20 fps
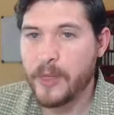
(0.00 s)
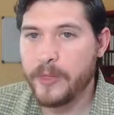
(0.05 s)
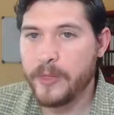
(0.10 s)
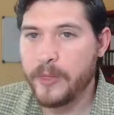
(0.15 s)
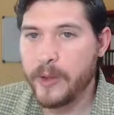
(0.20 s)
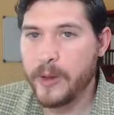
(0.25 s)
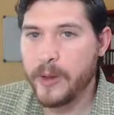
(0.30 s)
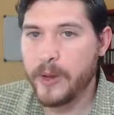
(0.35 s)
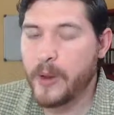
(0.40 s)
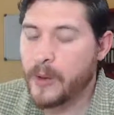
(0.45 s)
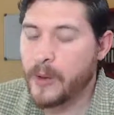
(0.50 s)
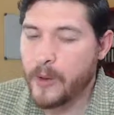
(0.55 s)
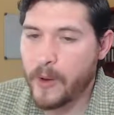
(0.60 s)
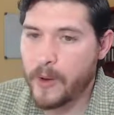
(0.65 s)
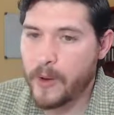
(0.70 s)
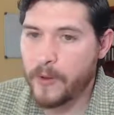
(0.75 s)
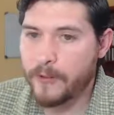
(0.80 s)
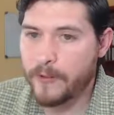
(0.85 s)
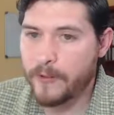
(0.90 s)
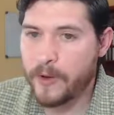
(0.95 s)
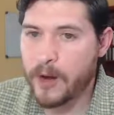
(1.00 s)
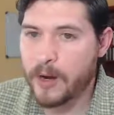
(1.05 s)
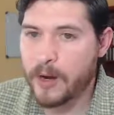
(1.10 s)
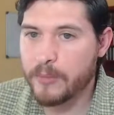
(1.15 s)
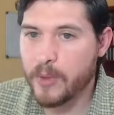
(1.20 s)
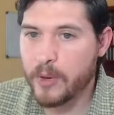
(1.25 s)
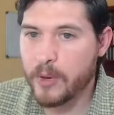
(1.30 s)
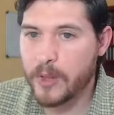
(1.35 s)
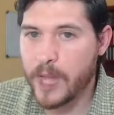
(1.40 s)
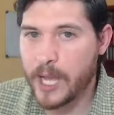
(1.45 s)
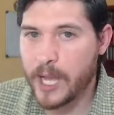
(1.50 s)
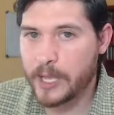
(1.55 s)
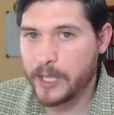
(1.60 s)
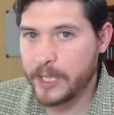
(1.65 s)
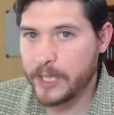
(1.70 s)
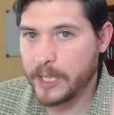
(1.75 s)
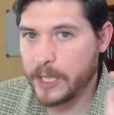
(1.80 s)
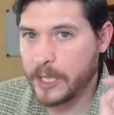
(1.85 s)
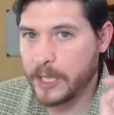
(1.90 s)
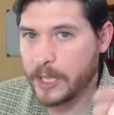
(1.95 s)
They are far more
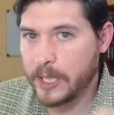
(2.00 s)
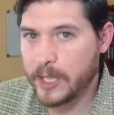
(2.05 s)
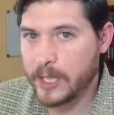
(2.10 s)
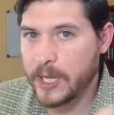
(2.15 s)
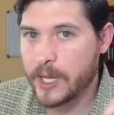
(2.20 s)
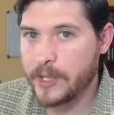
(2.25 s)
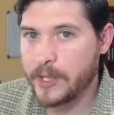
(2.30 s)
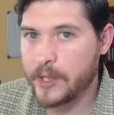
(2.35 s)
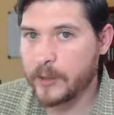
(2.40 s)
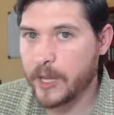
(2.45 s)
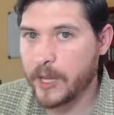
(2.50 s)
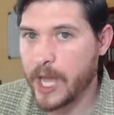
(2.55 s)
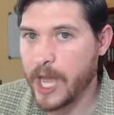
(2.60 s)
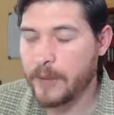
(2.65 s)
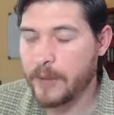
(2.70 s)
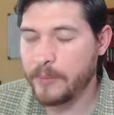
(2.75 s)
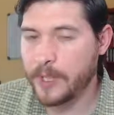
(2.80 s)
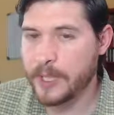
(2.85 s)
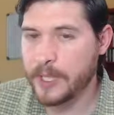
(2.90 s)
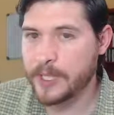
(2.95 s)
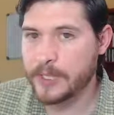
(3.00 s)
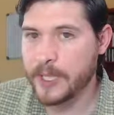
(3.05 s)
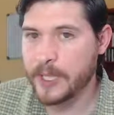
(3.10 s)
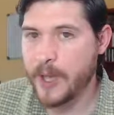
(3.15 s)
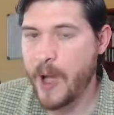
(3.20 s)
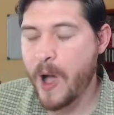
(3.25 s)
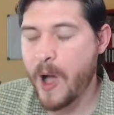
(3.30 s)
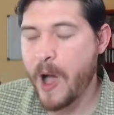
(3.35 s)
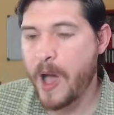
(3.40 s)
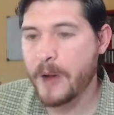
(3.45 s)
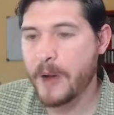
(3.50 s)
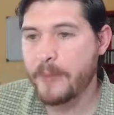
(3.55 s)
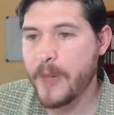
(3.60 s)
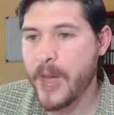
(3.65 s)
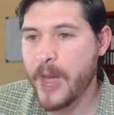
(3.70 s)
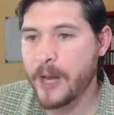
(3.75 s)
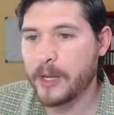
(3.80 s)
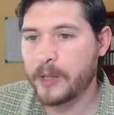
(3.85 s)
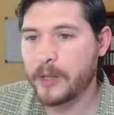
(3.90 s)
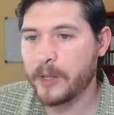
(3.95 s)
likely to click on your ad because they
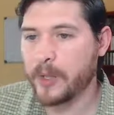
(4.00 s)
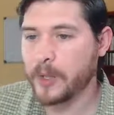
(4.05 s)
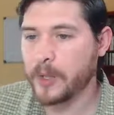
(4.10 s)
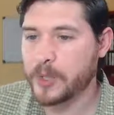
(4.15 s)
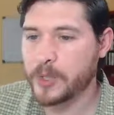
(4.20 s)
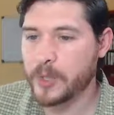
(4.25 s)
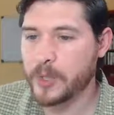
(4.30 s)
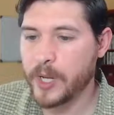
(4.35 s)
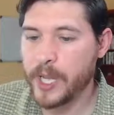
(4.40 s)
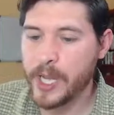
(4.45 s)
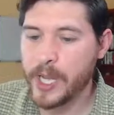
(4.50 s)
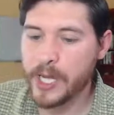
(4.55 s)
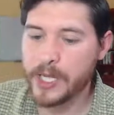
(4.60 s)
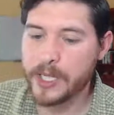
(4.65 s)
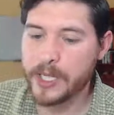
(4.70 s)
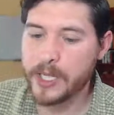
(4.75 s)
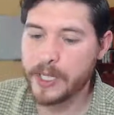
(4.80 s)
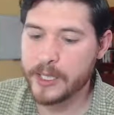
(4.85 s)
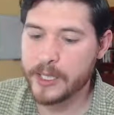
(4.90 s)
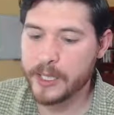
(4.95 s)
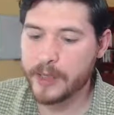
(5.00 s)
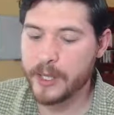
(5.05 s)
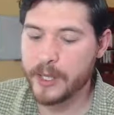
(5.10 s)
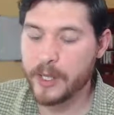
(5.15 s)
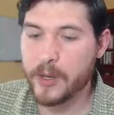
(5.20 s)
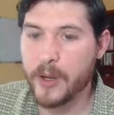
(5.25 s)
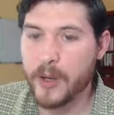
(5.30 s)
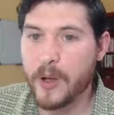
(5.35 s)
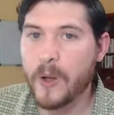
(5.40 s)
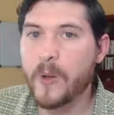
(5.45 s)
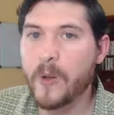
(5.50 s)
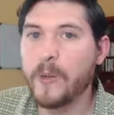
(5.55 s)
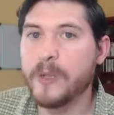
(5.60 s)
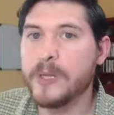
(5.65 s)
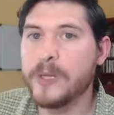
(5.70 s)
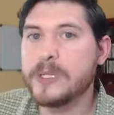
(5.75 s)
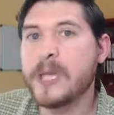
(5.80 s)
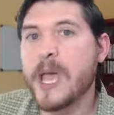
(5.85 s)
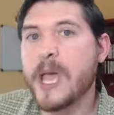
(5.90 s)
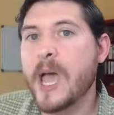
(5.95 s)
automatically are trained to think, oh,
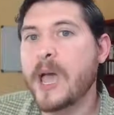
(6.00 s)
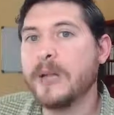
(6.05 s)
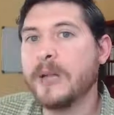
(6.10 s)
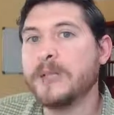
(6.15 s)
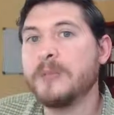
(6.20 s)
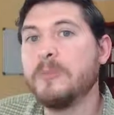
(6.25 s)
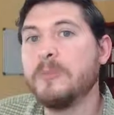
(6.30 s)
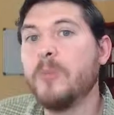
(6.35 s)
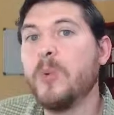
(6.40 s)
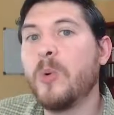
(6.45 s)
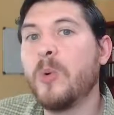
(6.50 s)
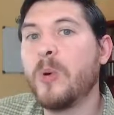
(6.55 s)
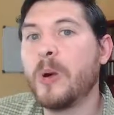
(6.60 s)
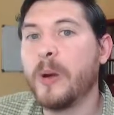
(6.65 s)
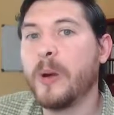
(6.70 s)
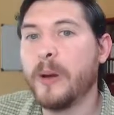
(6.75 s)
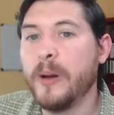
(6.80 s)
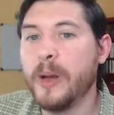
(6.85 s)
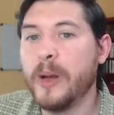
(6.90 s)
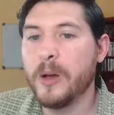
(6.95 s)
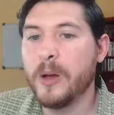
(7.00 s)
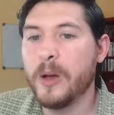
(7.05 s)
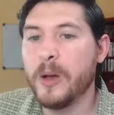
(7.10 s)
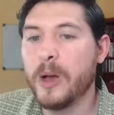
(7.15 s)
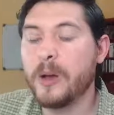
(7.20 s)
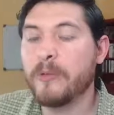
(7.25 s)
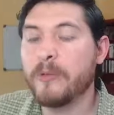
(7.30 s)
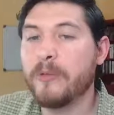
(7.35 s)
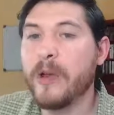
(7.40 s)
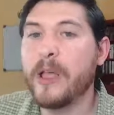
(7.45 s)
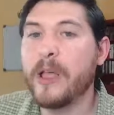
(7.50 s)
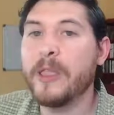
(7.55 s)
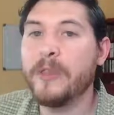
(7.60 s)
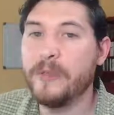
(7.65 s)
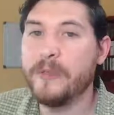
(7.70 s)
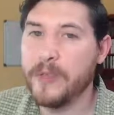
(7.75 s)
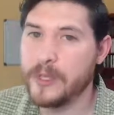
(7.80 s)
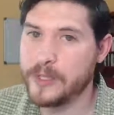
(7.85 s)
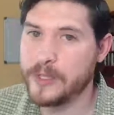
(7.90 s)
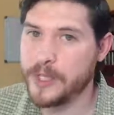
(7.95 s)
this ad is more
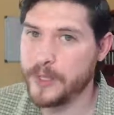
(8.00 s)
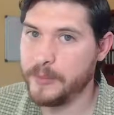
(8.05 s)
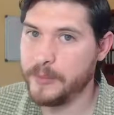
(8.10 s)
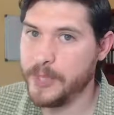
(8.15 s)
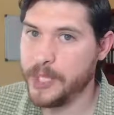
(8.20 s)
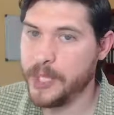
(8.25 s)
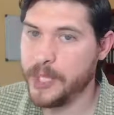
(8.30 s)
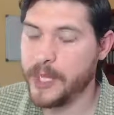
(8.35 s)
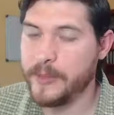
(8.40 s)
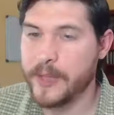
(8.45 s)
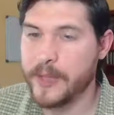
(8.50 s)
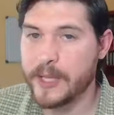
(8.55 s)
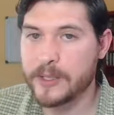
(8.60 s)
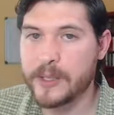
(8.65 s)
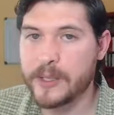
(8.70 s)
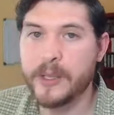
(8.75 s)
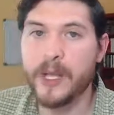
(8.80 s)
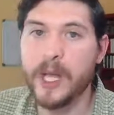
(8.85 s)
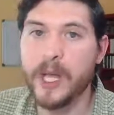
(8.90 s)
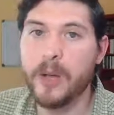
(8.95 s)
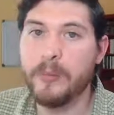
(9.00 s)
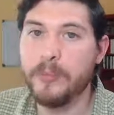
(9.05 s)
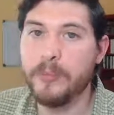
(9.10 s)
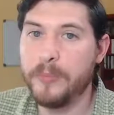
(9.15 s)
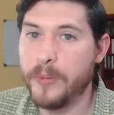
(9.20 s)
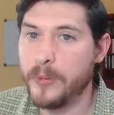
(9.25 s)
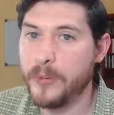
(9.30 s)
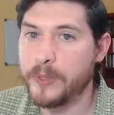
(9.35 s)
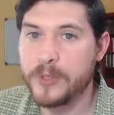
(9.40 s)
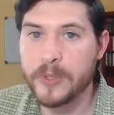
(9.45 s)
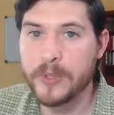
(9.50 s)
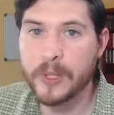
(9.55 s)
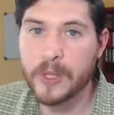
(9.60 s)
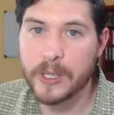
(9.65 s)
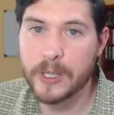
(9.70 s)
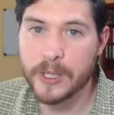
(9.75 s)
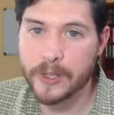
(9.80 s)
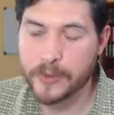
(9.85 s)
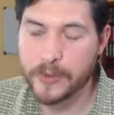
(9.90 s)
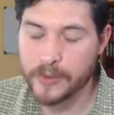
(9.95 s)
relevant to me, and that's going to help boost your
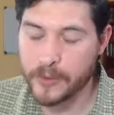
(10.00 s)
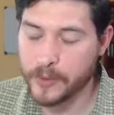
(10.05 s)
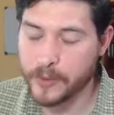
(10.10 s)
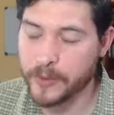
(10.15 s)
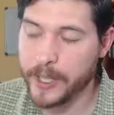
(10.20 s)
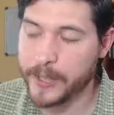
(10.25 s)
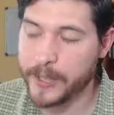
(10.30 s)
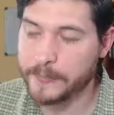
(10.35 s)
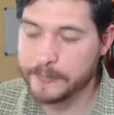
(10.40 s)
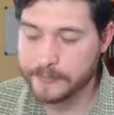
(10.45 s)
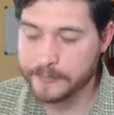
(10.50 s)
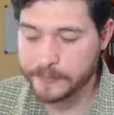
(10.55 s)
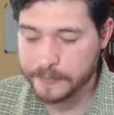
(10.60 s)
click-through rate.